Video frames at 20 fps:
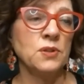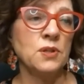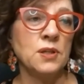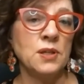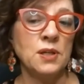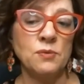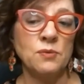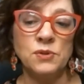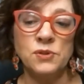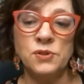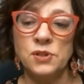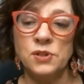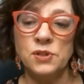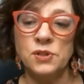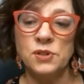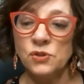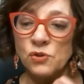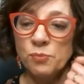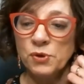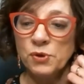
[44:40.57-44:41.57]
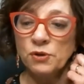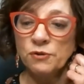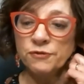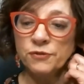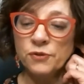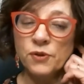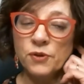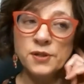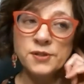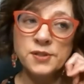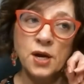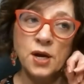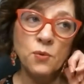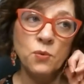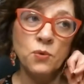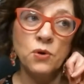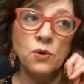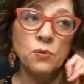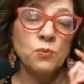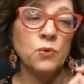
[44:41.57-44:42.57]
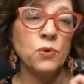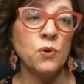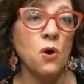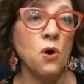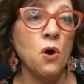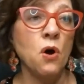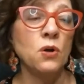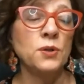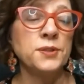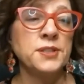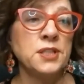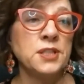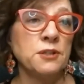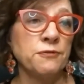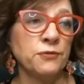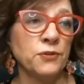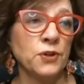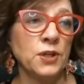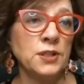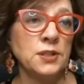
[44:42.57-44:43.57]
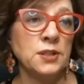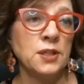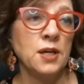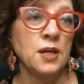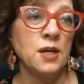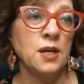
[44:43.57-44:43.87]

and it was just so beautiful, is how we're all different,